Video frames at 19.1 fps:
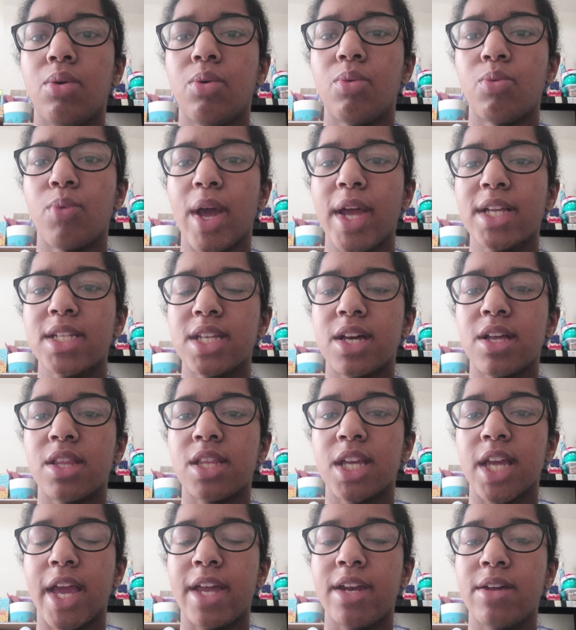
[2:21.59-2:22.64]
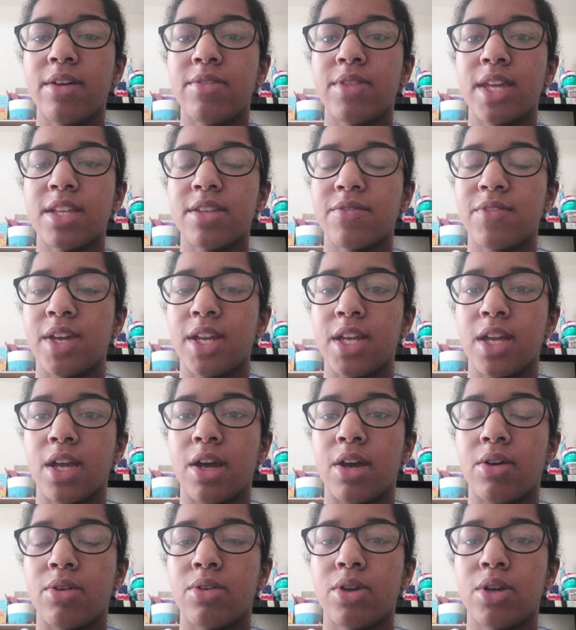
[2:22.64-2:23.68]
Wait till the end of this
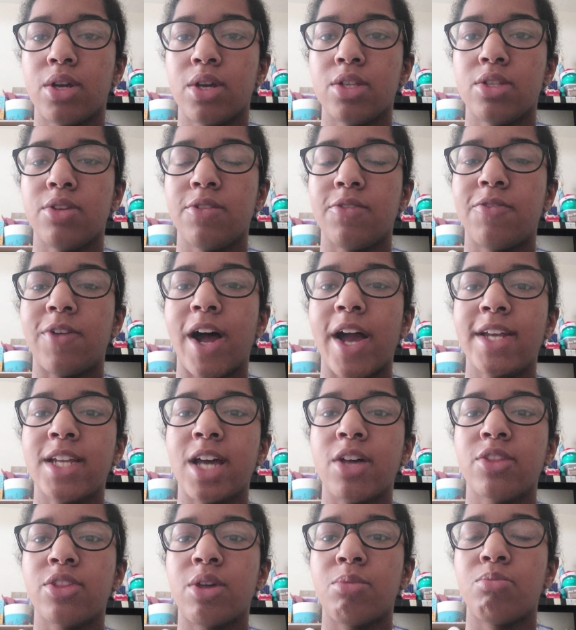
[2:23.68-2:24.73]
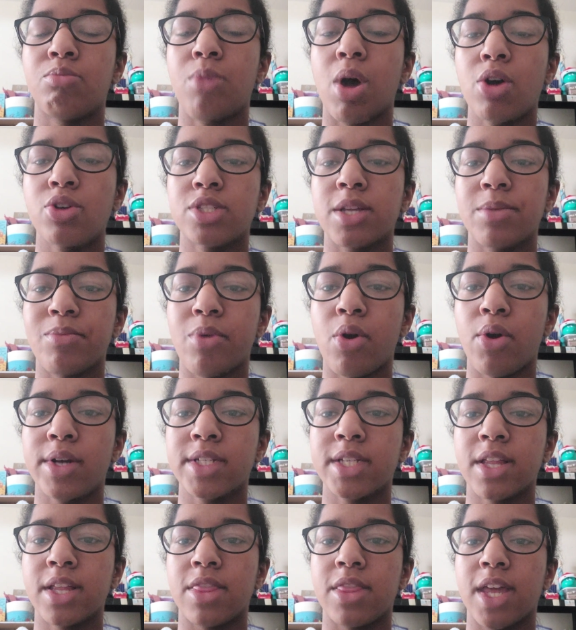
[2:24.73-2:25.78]
video to find out the most
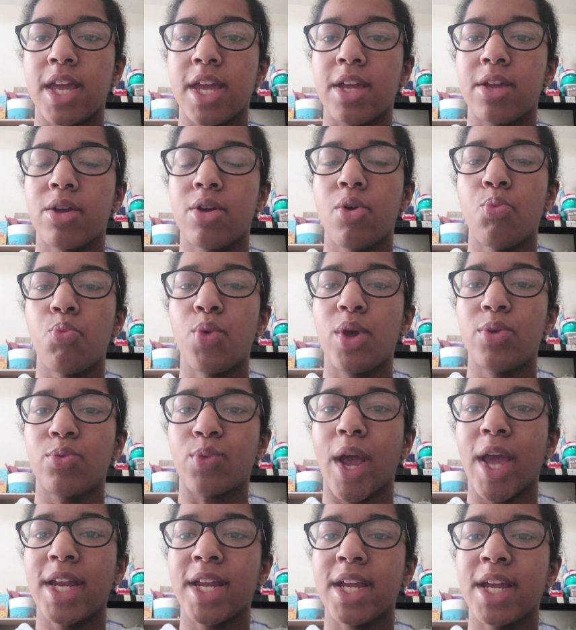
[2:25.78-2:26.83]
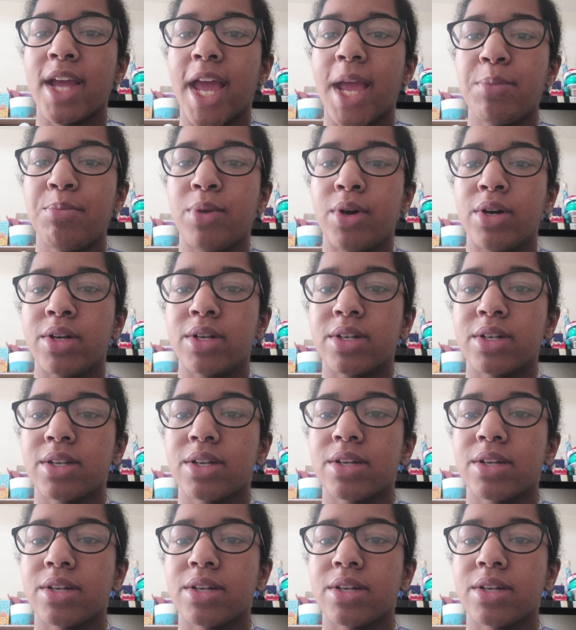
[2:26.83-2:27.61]
important thing when writing a book.